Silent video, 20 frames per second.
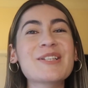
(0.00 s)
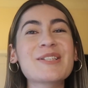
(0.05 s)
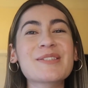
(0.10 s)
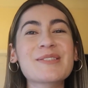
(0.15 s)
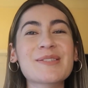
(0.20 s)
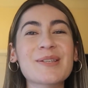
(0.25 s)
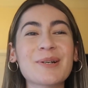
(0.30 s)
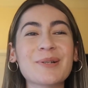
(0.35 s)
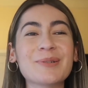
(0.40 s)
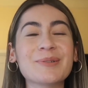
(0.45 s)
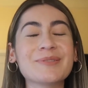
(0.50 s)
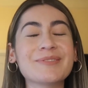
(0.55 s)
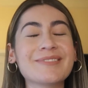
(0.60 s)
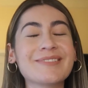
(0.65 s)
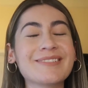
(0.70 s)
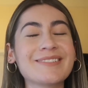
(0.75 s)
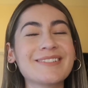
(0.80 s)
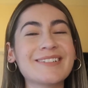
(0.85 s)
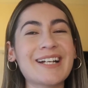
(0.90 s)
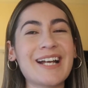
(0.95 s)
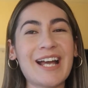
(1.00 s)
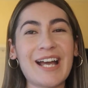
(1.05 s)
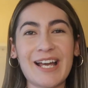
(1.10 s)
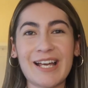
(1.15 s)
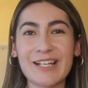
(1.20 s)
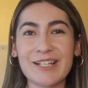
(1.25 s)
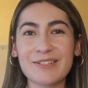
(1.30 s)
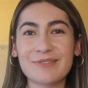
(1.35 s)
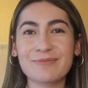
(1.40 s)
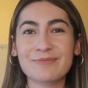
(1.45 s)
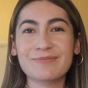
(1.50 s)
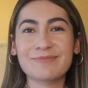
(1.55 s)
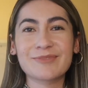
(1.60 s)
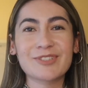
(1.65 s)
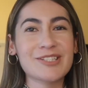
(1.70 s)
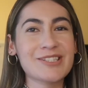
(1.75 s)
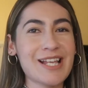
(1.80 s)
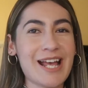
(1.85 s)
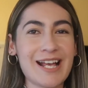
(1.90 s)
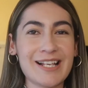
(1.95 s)
So I
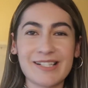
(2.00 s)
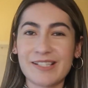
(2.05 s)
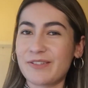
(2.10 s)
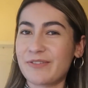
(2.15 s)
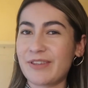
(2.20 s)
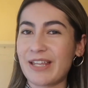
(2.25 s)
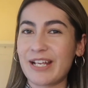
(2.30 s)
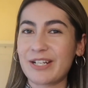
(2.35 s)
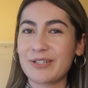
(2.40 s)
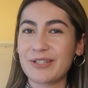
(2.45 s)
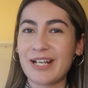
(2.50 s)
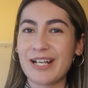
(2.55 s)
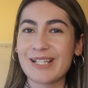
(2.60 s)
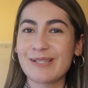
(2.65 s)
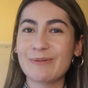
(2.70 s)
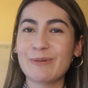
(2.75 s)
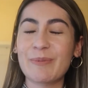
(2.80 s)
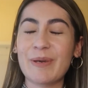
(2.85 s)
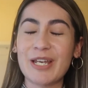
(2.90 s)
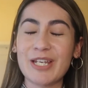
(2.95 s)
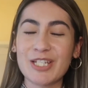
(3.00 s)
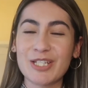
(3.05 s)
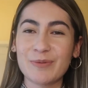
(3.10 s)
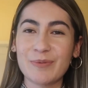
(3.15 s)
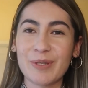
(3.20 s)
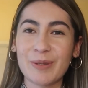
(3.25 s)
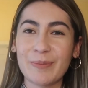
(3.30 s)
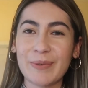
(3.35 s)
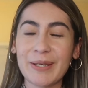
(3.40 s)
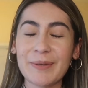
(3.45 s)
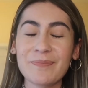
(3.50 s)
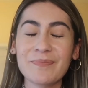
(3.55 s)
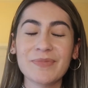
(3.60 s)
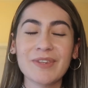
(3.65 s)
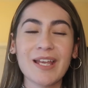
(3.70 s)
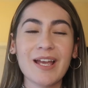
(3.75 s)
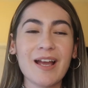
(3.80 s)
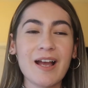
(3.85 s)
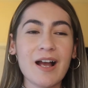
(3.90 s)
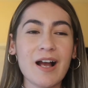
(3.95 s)
just ask that you guys be patient with me.
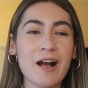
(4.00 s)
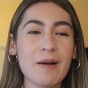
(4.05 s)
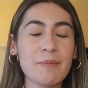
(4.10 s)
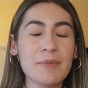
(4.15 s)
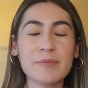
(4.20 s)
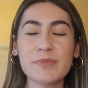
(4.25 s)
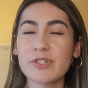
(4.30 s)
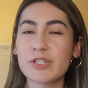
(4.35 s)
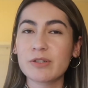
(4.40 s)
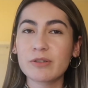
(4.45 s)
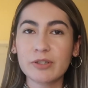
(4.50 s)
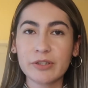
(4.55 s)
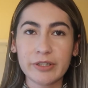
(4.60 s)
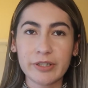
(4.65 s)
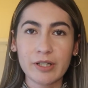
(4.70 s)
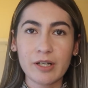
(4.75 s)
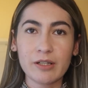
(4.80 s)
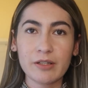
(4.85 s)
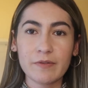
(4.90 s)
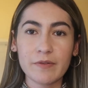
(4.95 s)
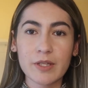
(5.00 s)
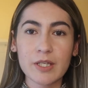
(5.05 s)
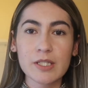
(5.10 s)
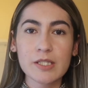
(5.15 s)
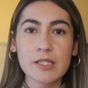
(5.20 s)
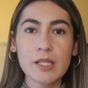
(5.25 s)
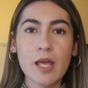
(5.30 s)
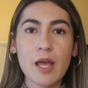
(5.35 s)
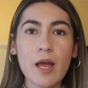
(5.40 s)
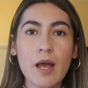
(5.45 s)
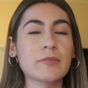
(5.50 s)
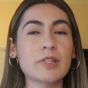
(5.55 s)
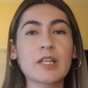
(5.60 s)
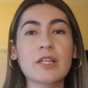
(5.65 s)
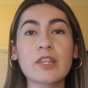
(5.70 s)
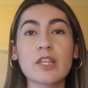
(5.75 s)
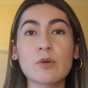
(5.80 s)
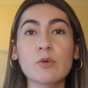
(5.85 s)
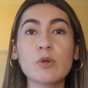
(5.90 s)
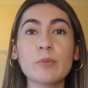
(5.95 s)
I'm still learning all of this.
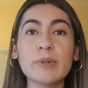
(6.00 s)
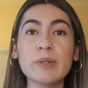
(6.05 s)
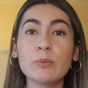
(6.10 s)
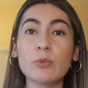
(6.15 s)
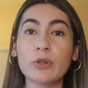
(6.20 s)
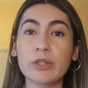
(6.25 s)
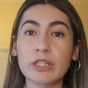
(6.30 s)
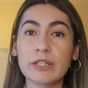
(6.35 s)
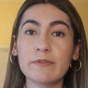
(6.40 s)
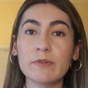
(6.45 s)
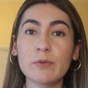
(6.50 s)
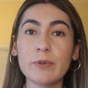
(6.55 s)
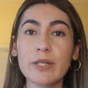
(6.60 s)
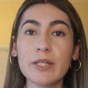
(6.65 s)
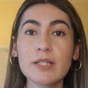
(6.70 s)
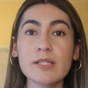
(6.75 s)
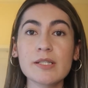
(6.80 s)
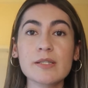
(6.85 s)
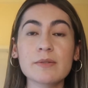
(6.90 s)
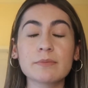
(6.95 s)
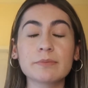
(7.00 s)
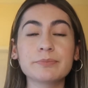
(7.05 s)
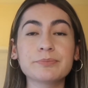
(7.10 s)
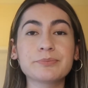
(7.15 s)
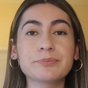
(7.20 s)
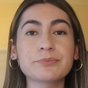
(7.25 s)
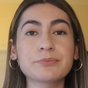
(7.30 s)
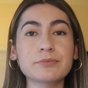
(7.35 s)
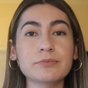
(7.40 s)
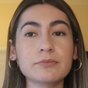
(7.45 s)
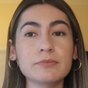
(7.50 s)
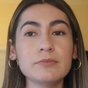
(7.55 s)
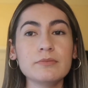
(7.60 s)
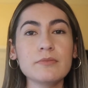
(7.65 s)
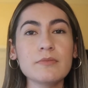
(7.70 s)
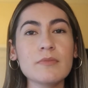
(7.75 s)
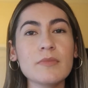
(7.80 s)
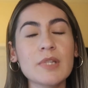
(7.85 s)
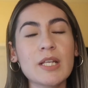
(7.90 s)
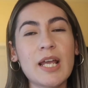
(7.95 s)
There will be more giveaways,
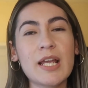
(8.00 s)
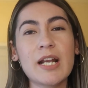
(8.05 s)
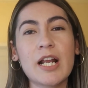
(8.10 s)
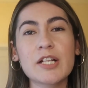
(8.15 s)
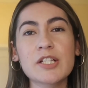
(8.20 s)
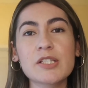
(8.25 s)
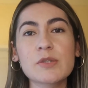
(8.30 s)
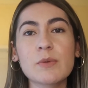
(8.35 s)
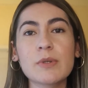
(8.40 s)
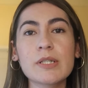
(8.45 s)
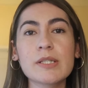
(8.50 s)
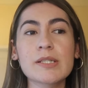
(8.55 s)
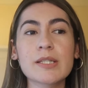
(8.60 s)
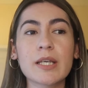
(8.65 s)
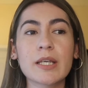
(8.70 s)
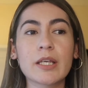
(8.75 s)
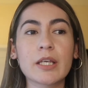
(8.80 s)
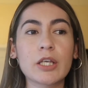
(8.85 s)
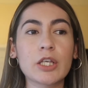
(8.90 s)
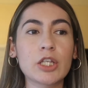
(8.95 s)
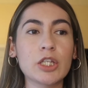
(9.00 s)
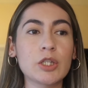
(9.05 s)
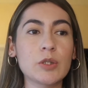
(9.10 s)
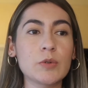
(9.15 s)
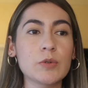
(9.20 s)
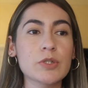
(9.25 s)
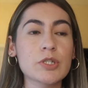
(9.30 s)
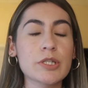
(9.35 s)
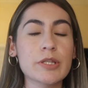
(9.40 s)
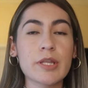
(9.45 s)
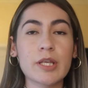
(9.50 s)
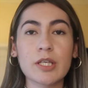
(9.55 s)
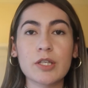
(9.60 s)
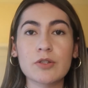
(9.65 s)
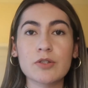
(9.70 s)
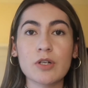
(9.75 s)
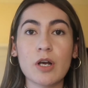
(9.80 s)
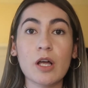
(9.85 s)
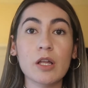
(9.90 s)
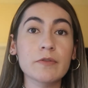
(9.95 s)
and I just want to say a huge thank you
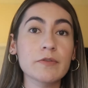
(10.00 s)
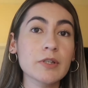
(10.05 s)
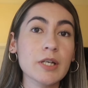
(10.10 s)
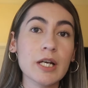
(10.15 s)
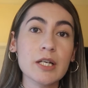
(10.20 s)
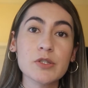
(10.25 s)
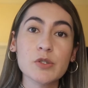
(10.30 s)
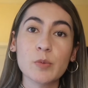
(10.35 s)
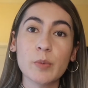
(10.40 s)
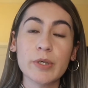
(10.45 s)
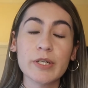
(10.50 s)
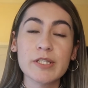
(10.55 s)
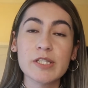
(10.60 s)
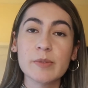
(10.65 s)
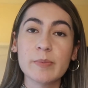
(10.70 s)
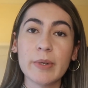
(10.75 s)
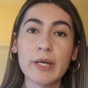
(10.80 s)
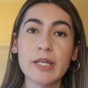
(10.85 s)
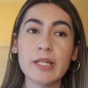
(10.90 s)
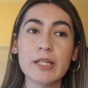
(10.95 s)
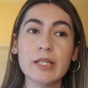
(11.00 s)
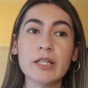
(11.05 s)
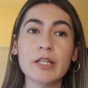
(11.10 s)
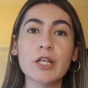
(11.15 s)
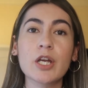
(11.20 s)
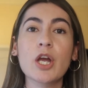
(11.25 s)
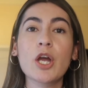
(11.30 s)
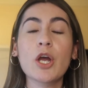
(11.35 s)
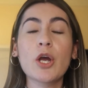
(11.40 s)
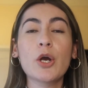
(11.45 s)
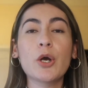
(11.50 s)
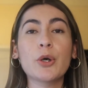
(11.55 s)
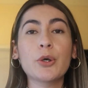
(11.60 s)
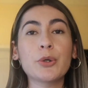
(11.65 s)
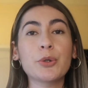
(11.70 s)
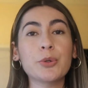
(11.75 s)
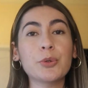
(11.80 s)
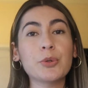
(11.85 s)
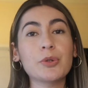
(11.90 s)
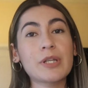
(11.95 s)
to all of you guys who participated,
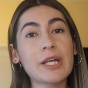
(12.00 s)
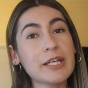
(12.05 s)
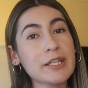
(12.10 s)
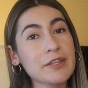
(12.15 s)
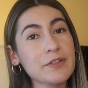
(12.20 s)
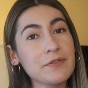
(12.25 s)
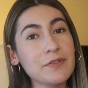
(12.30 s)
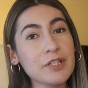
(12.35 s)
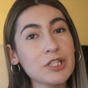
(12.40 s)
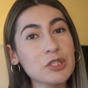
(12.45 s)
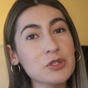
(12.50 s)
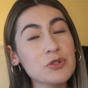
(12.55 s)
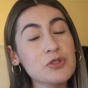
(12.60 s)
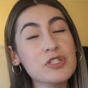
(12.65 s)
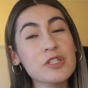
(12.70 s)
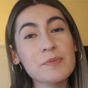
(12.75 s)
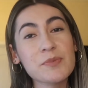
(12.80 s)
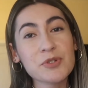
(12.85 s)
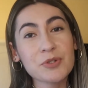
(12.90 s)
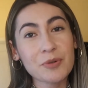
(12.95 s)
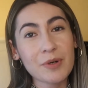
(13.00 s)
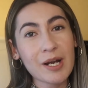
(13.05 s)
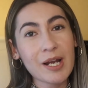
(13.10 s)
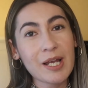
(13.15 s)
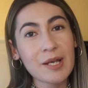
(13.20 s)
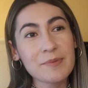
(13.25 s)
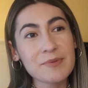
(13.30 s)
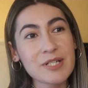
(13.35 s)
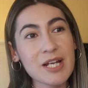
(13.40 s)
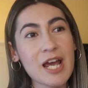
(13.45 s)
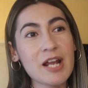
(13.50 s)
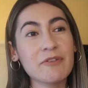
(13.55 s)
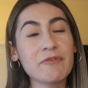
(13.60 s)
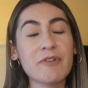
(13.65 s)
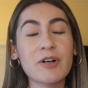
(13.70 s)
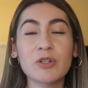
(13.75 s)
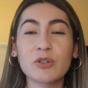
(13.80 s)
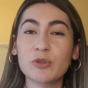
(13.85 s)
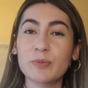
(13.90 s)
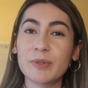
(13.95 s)
who liked the video, who subscribed and
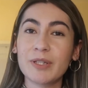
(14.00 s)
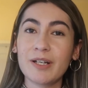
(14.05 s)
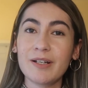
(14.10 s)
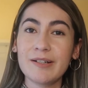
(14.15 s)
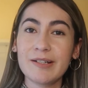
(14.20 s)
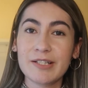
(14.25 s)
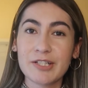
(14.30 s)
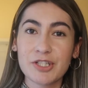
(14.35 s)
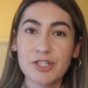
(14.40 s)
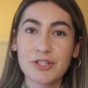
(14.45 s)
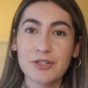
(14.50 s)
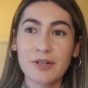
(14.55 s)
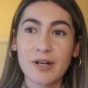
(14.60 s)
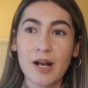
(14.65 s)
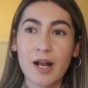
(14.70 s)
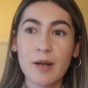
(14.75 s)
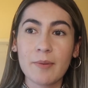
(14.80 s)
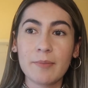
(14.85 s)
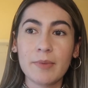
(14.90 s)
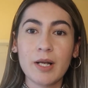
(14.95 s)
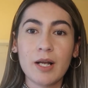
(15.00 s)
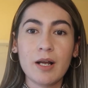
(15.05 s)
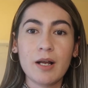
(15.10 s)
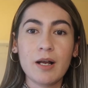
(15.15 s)
followed me on Instagram.